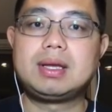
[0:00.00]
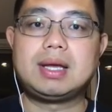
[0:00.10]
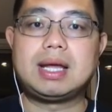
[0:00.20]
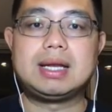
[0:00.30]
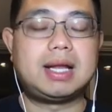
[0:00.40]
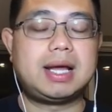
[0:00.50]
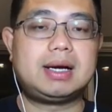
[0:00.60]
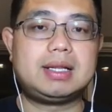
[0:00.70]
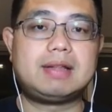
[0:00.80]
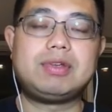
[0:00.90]
And then later
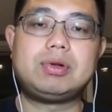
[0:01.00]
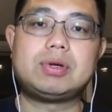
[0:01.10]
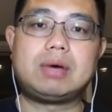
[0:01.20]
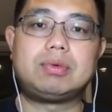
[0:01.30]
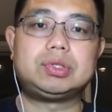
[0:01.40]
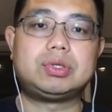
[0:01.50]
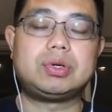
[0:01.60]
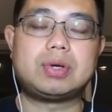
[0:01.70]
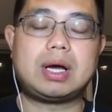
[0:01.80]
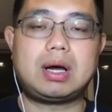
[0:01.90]
in the video I will show
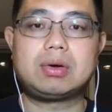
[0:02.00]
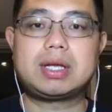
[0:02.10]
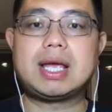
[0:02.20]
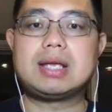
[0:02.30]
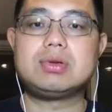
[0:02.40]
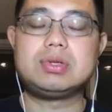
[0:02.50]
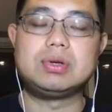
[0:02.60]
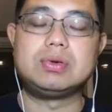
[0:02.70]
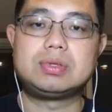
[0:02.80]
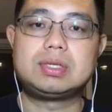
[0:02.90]
you how can you
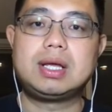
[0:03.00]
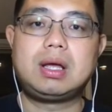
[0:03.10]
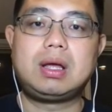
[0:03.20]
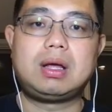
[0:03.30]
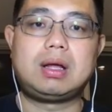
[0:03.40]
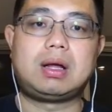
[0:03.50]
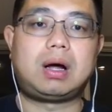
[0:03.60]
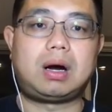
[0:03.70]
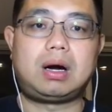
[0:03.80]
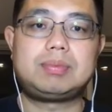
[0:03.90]
use uh,
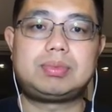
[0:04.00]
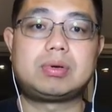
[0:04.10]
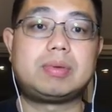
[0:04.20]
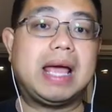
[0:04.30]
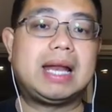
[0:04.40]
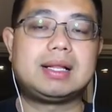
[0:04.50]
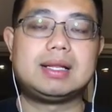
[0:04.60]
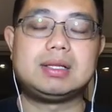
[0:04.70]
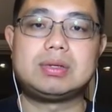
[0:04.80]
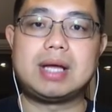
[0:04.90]
R
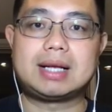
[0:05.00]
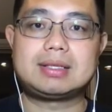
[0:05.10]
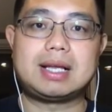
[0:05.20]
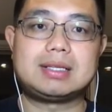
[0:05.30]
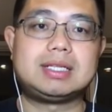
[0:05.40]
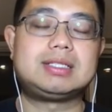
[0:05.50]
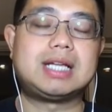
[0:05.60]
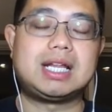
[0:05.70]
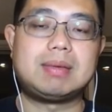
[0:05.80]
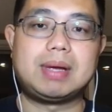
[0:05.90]
programmatically to access this
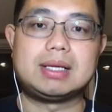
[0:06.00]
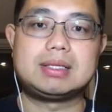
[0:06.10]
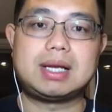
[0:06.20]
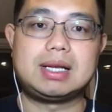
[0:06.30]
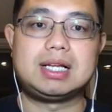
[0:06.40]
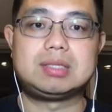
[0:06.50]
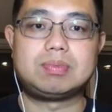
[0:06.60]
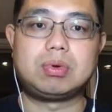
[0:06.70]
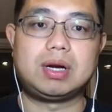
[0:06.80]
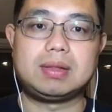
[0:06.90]
database and
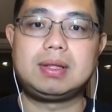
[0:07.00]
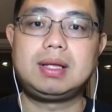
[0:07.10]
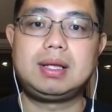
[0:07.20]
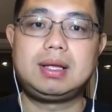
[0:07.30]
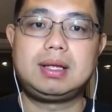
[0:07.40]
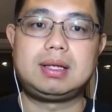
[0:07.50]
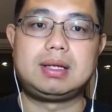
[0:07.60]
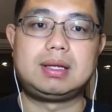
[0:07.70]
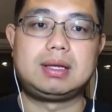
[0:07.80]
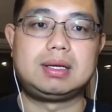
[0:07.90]
exploit uh,
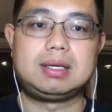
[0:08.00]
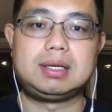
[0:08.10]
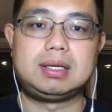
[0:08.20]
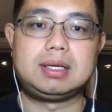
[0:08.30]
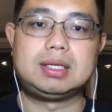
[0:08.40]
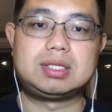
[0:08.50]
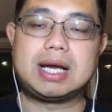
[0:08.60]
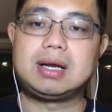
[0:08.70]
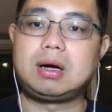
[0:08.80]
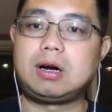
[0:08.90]
in,
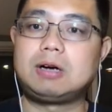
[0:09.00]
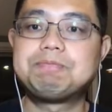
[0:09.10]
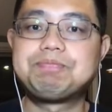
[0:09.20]
inside R.